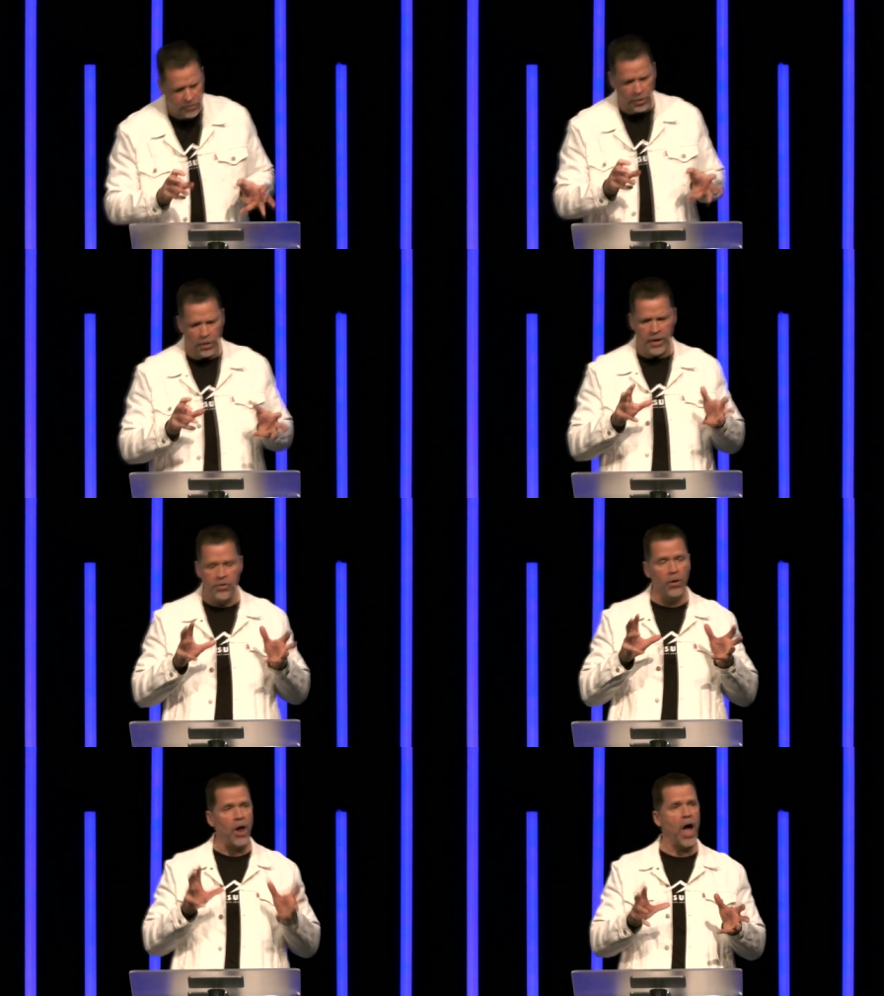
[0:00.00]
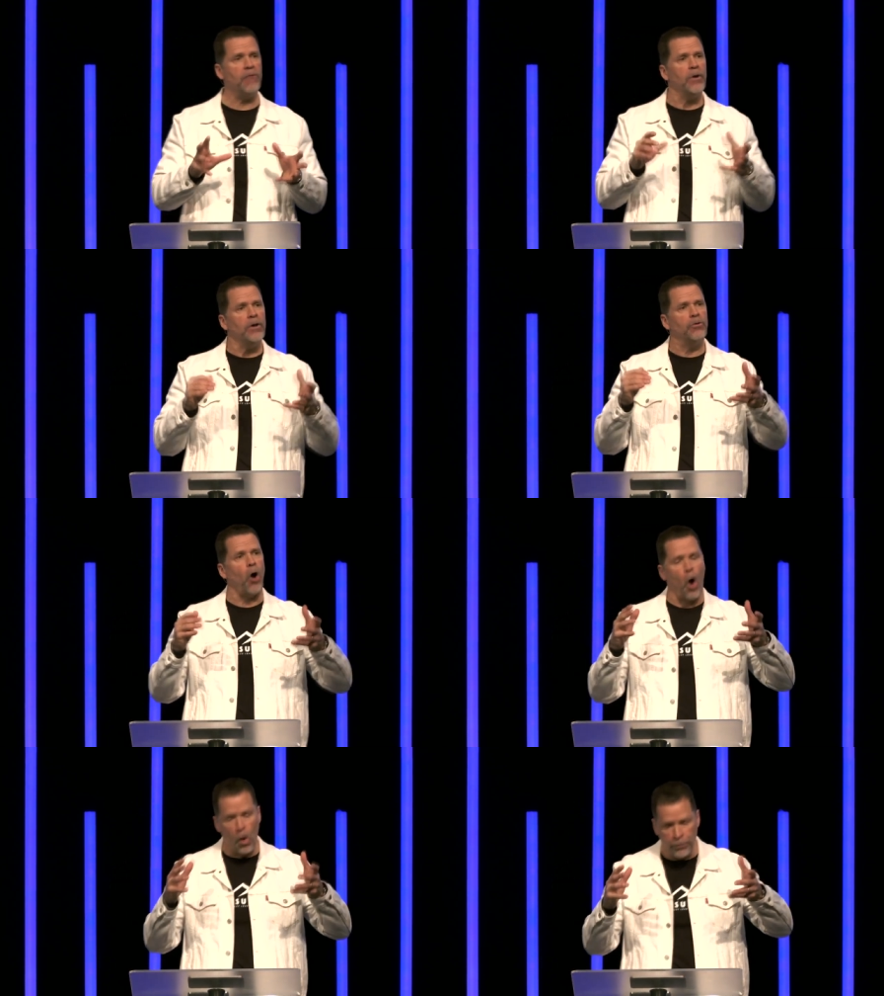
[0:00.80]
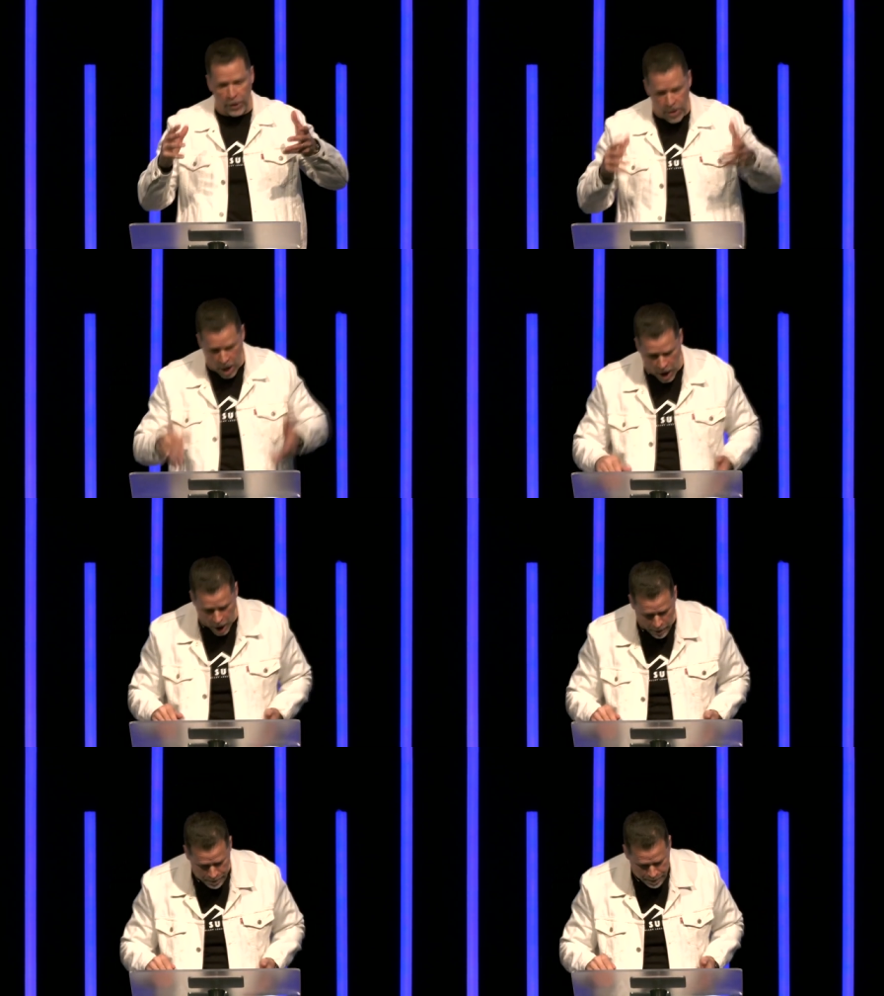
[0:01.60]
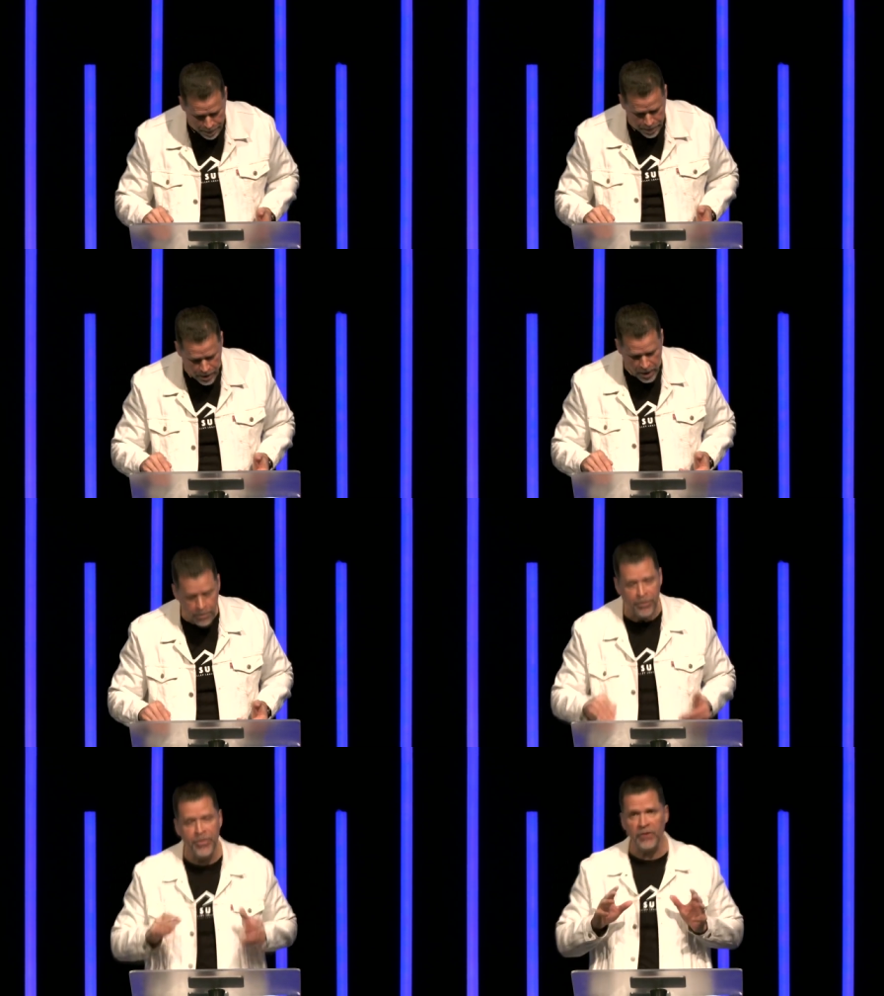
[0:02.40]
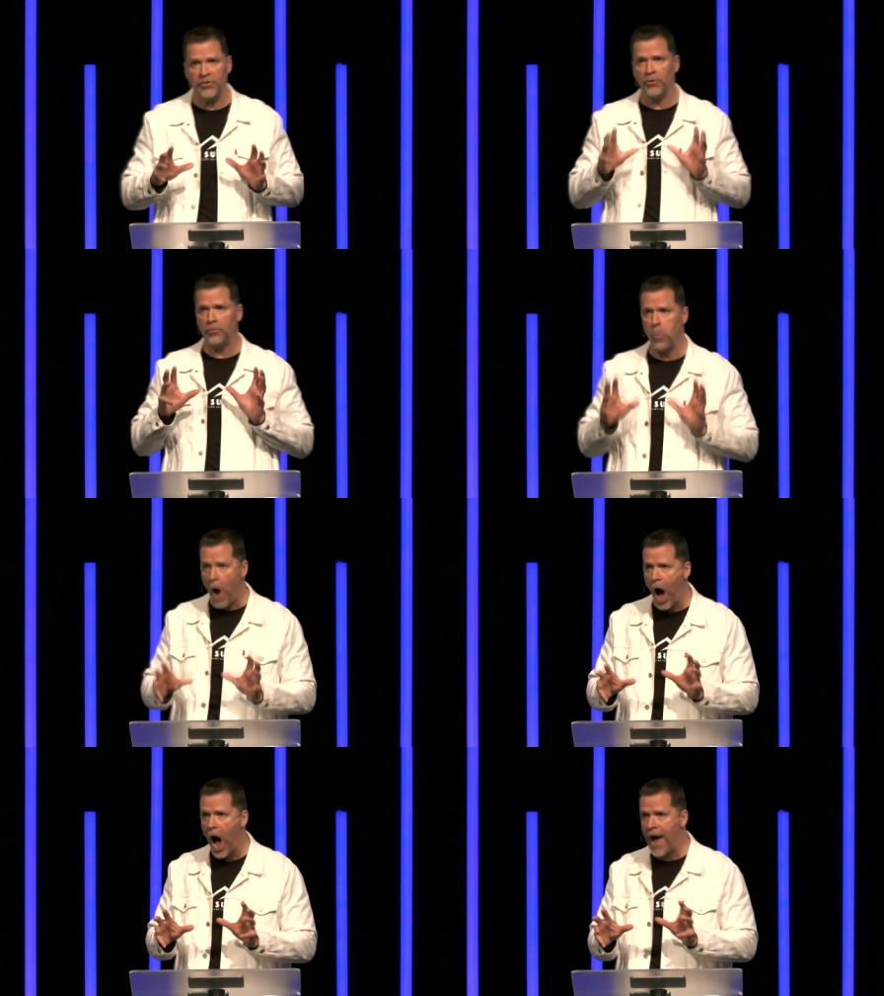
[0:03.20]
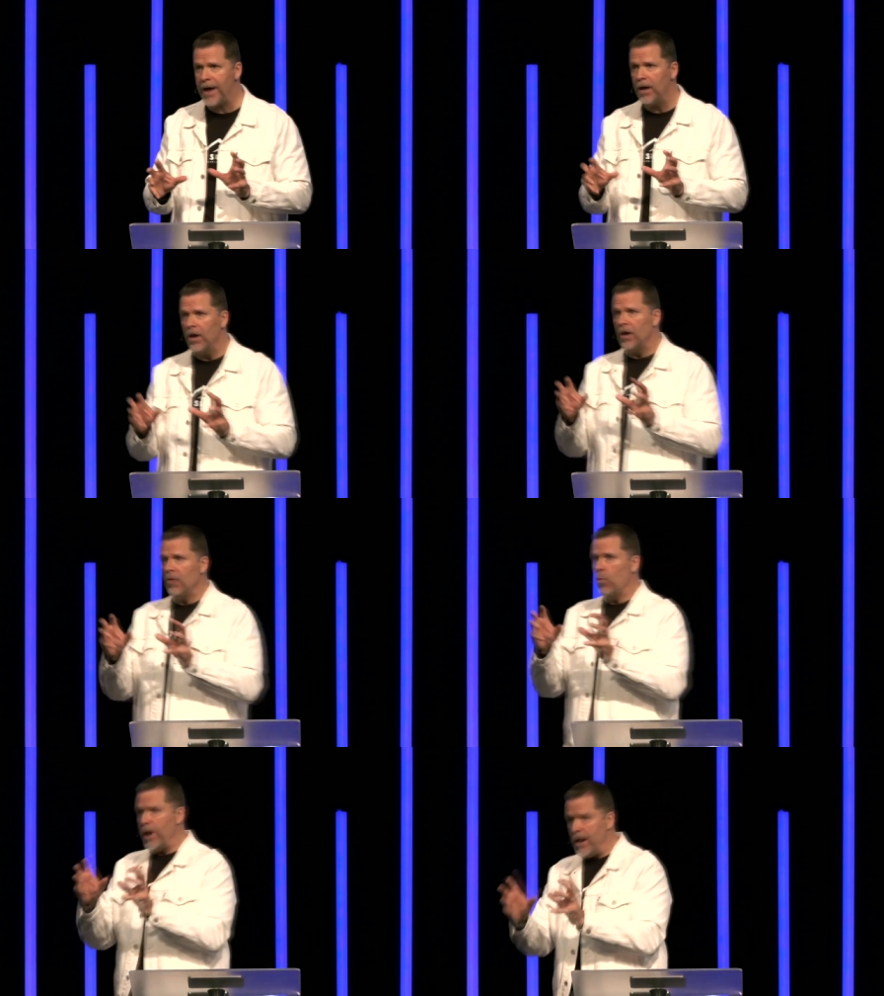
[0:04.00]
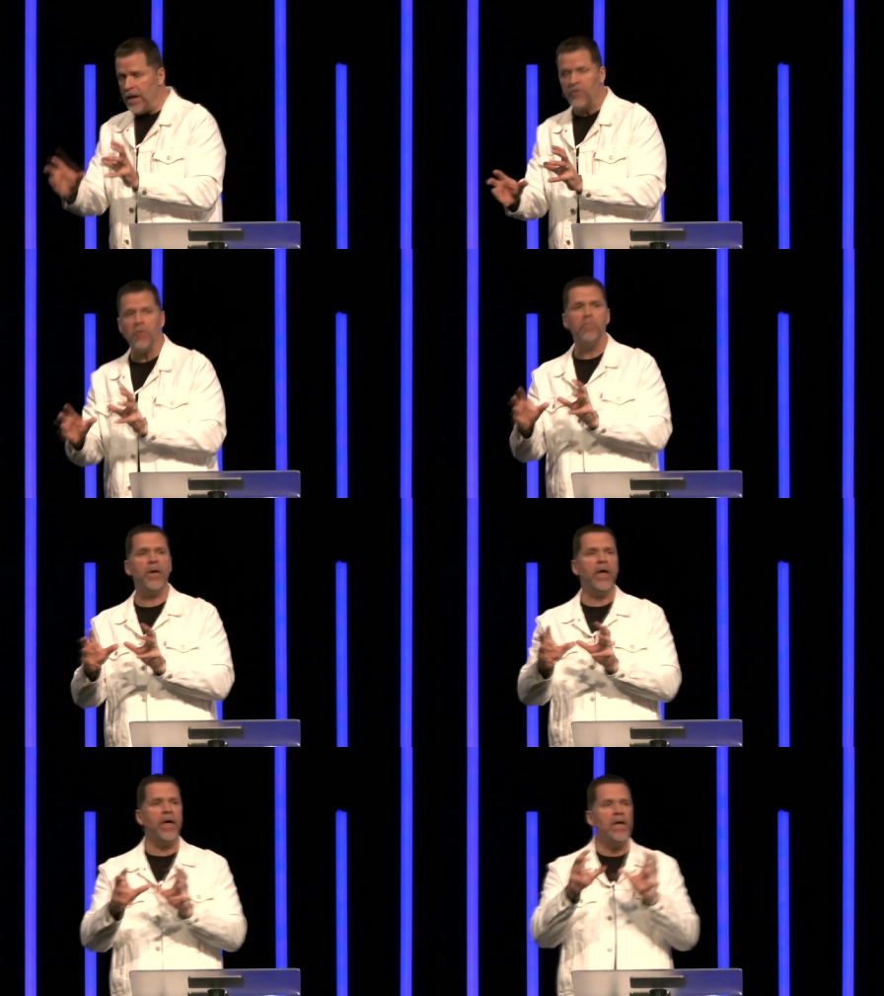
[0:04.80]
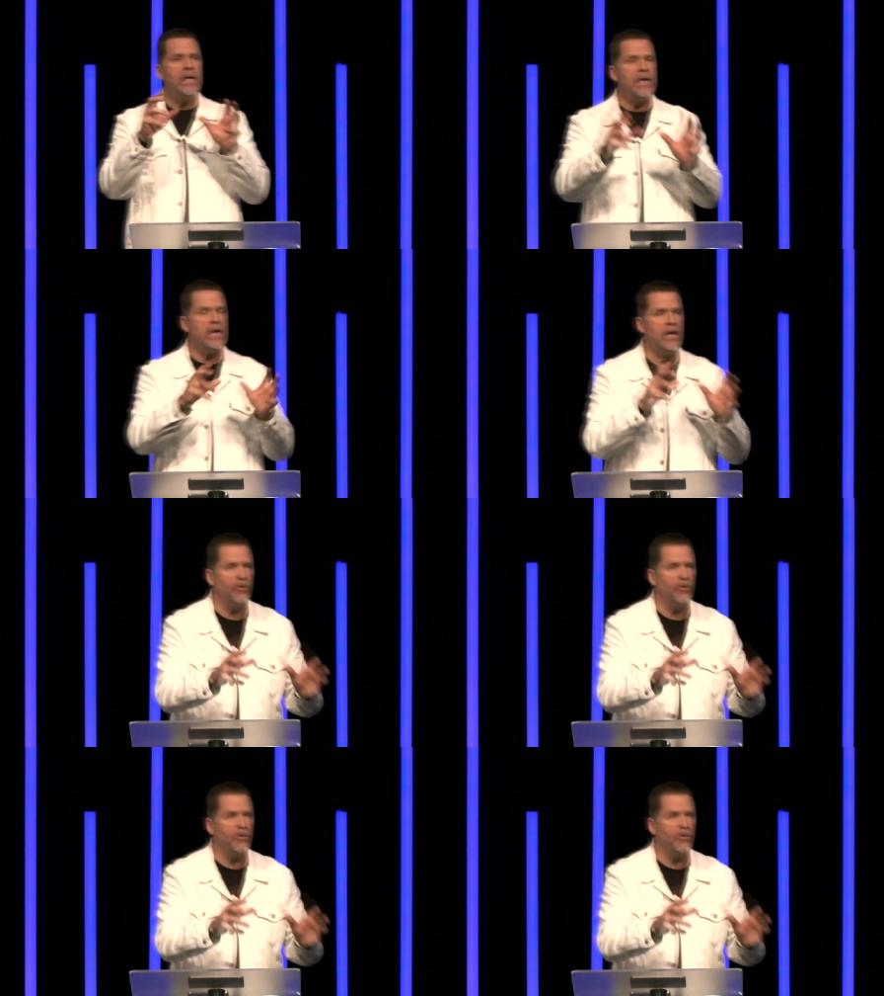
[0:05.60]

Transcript: to, in your life to overcome. But this is why we need to be in